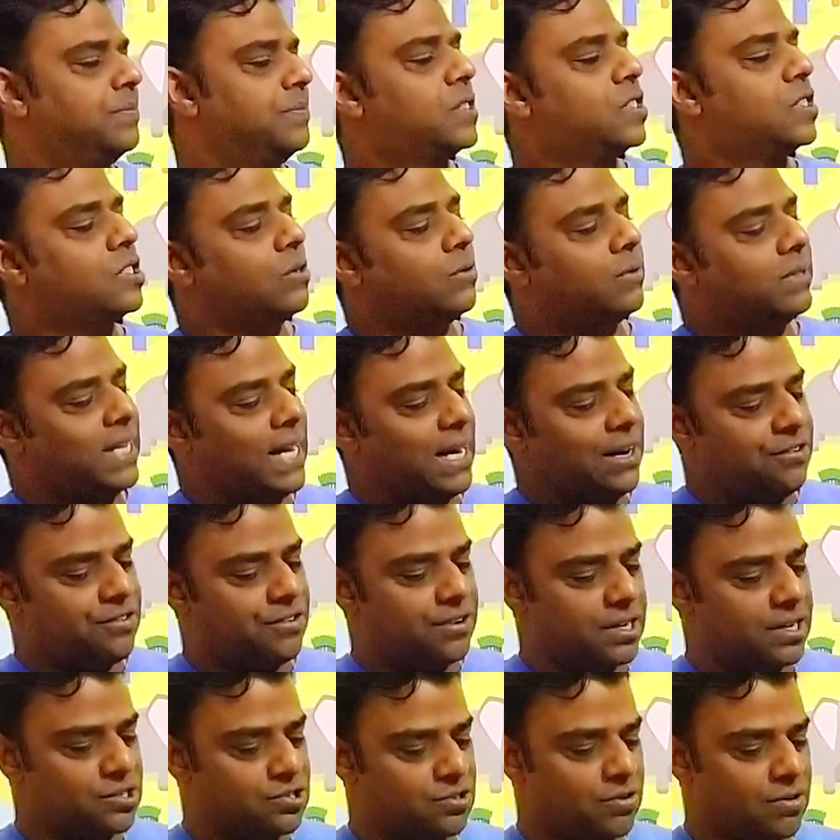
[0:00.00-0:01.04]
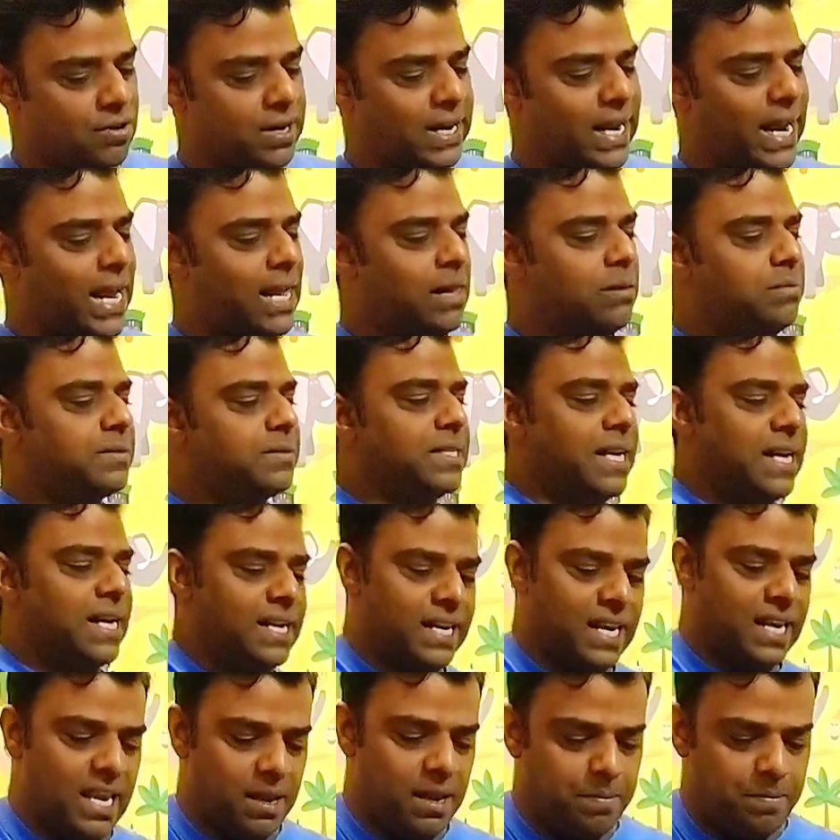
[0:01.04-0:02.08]
So that truss rod helps
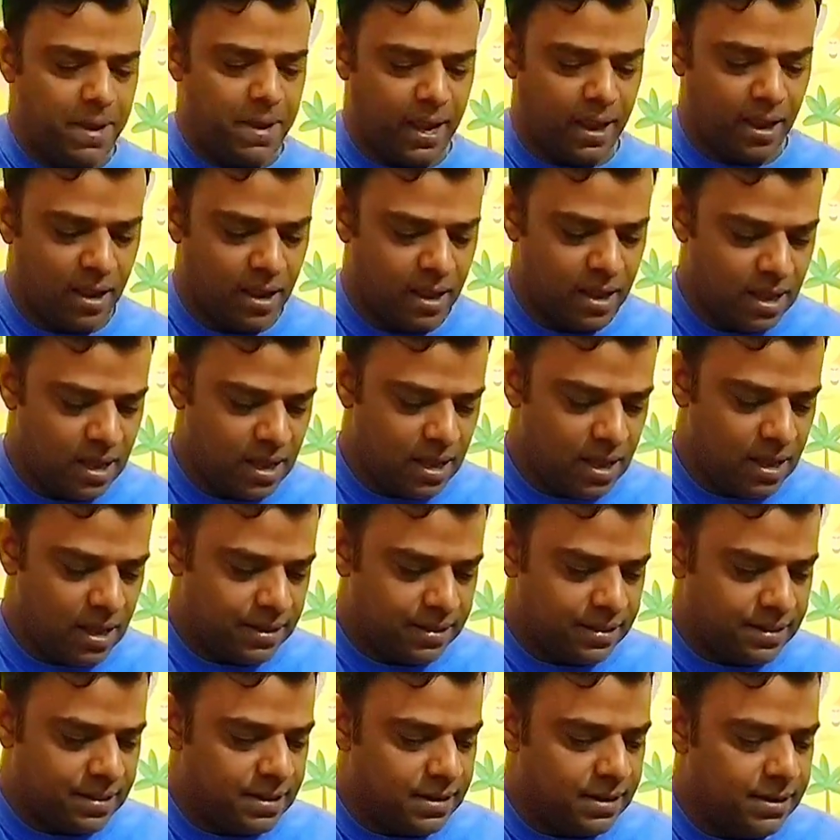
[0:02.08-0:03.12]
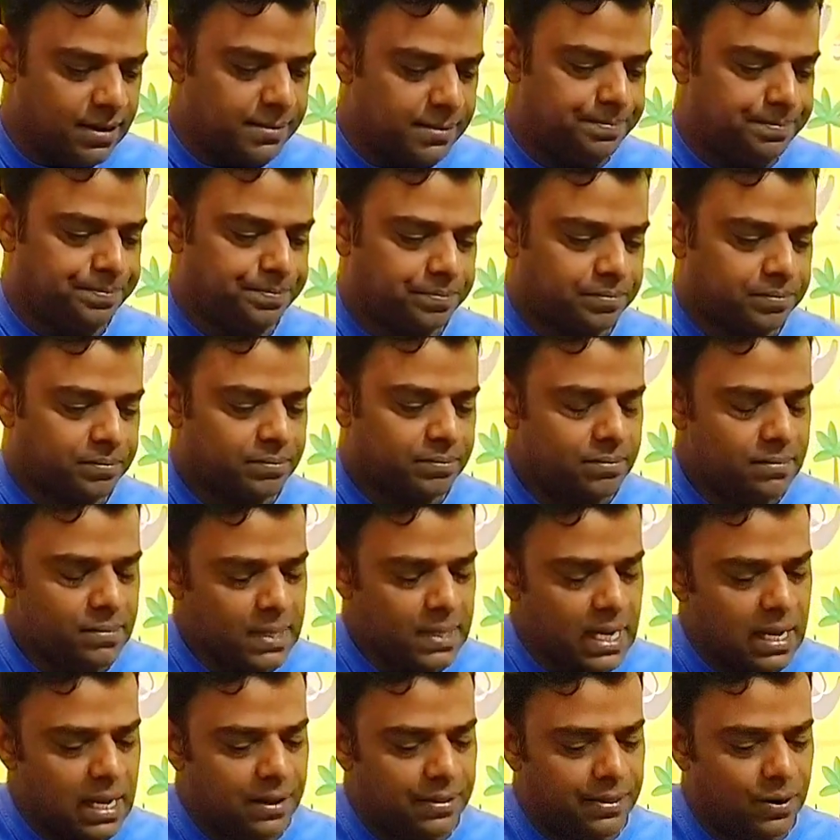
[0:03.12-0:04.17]
in keeping the
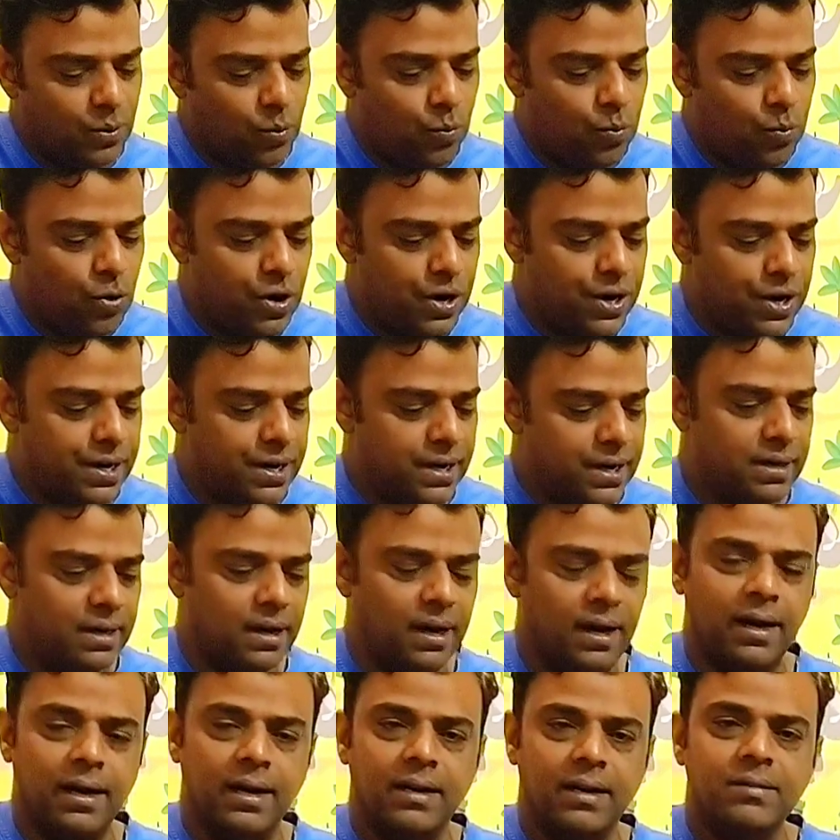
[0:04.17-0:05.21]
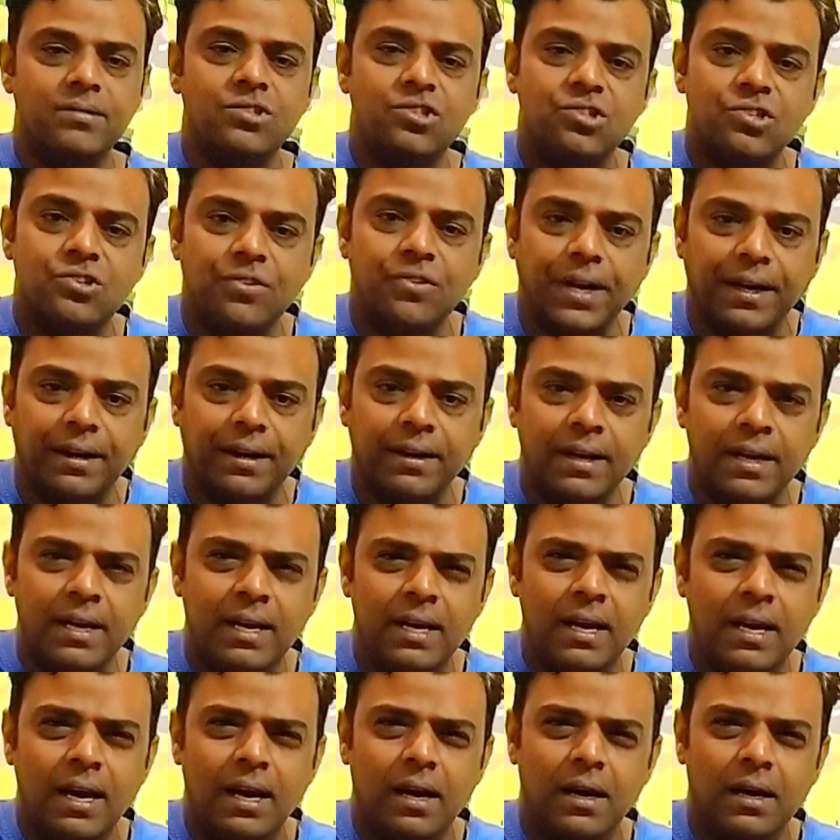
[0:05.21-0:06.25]
wood straight.
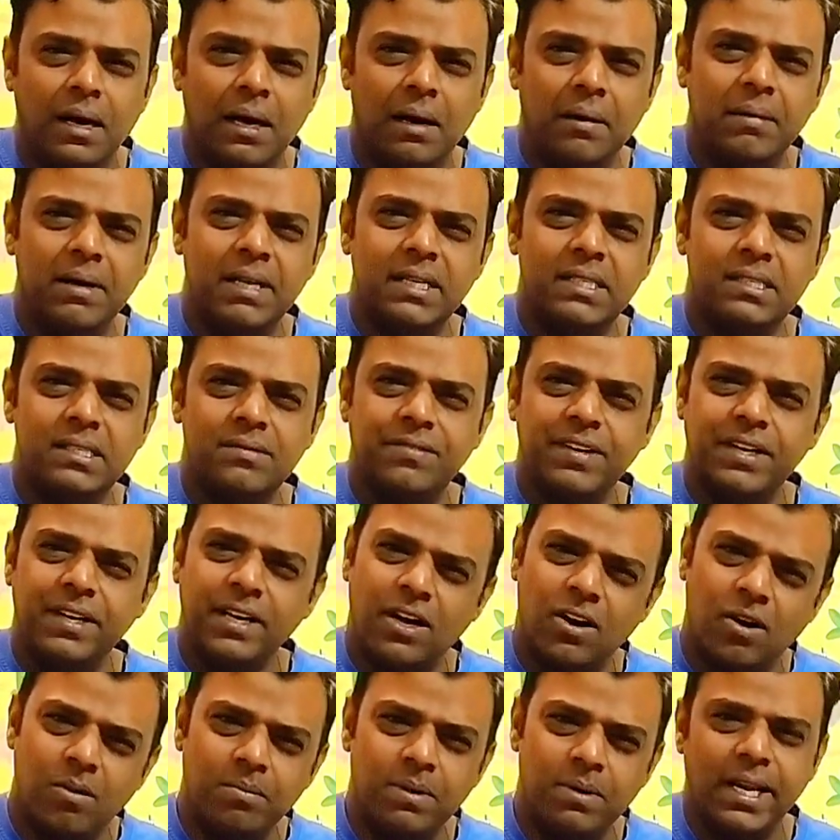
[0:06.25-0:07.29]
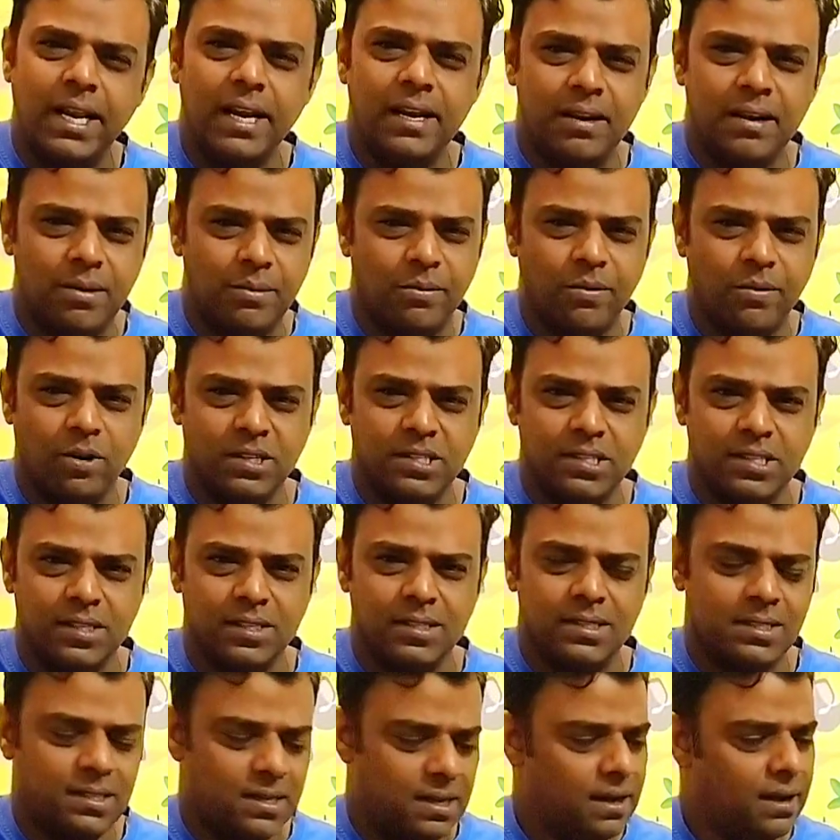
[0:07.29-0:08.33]
It's a very complicated
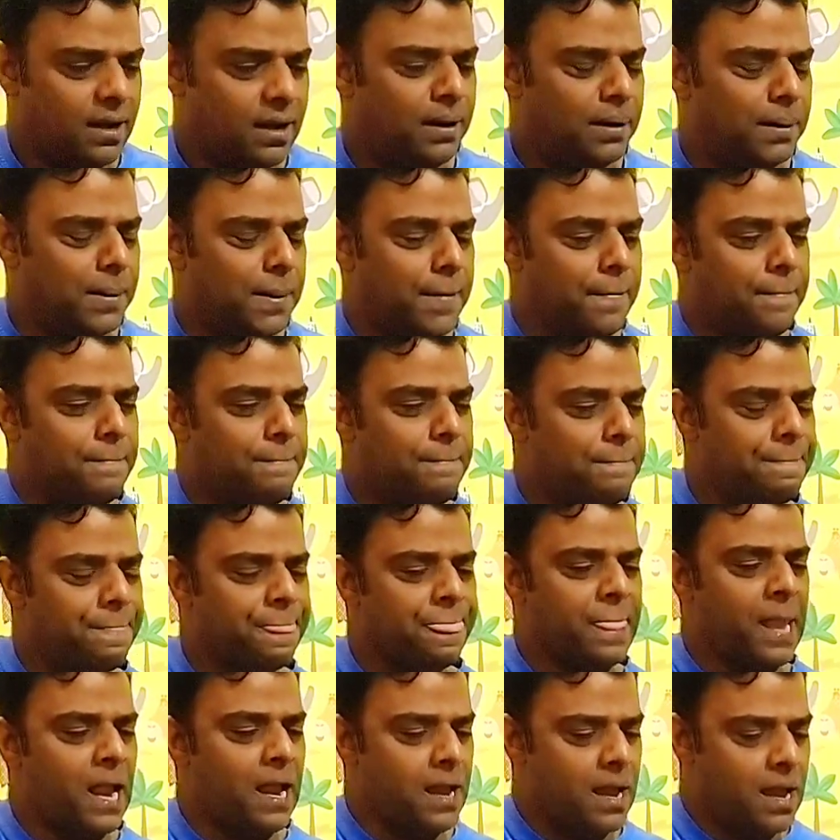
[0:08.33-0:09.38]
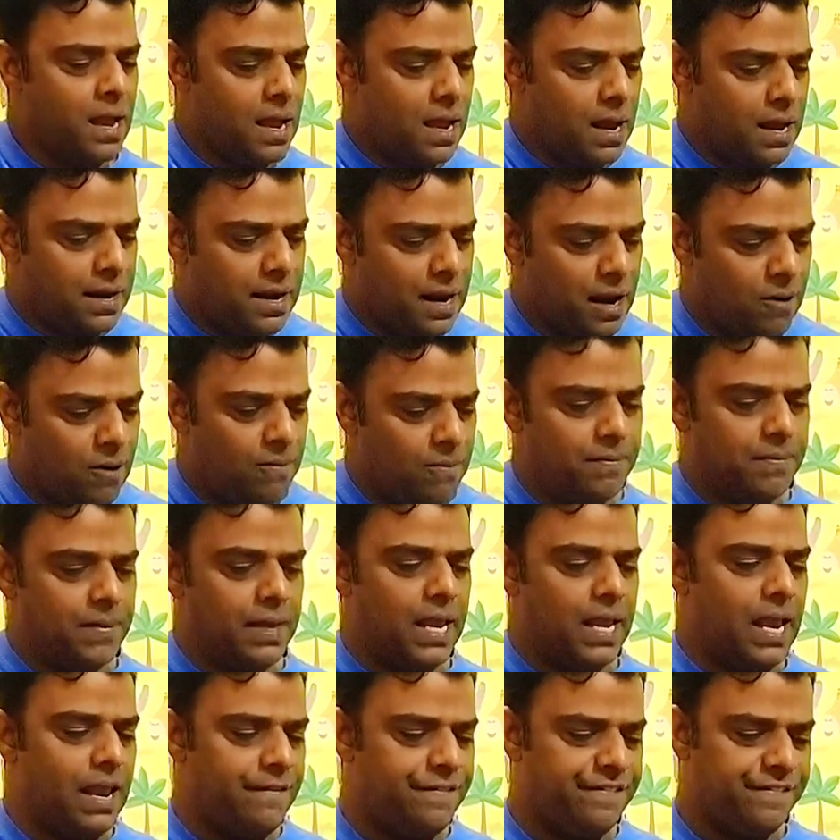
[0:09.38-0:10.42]
process. Now,
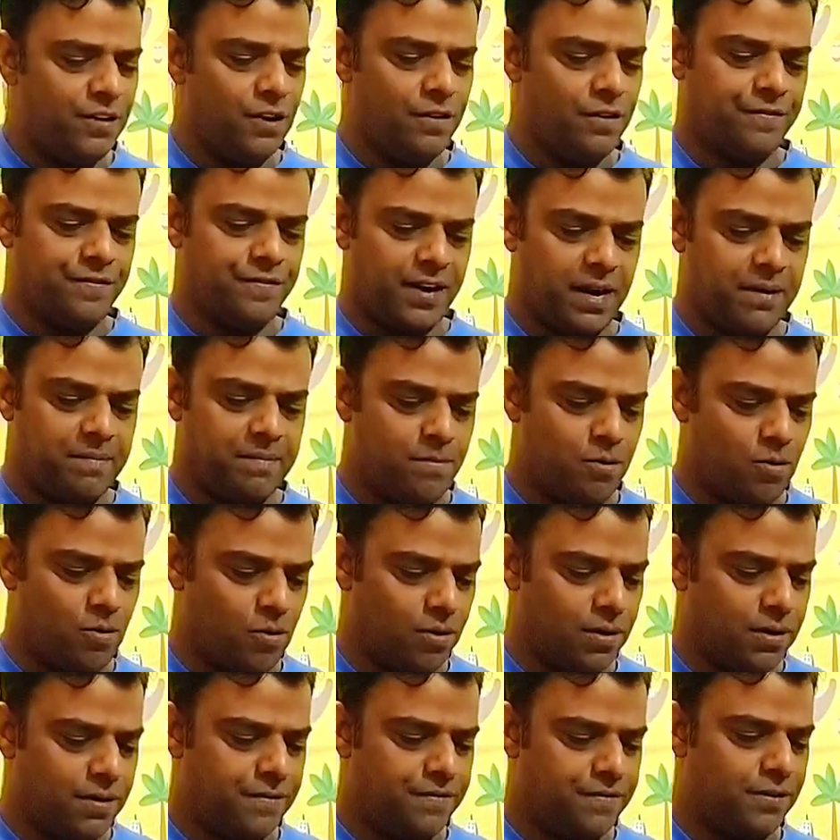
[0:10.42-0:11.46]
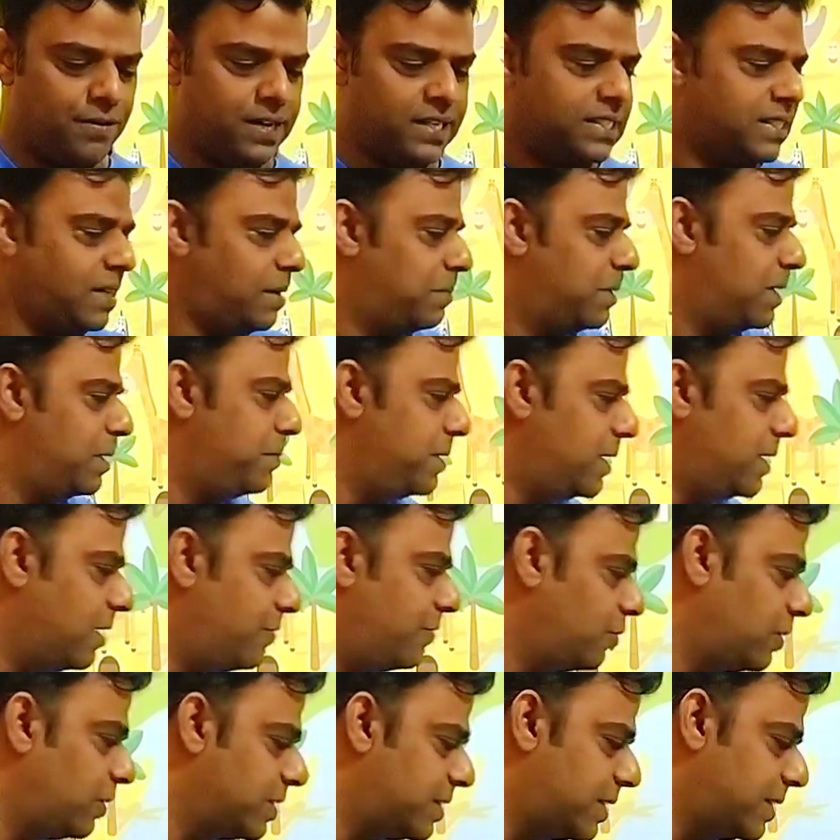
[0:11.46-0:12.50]
if your fretboard, for example, let me
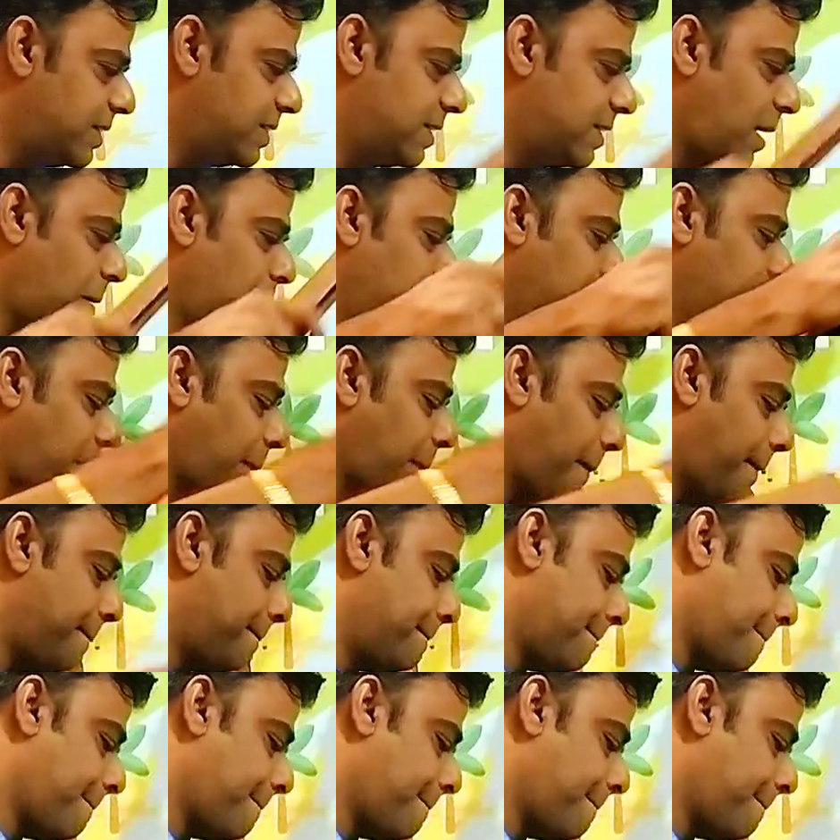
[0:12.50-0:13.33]
give you this example.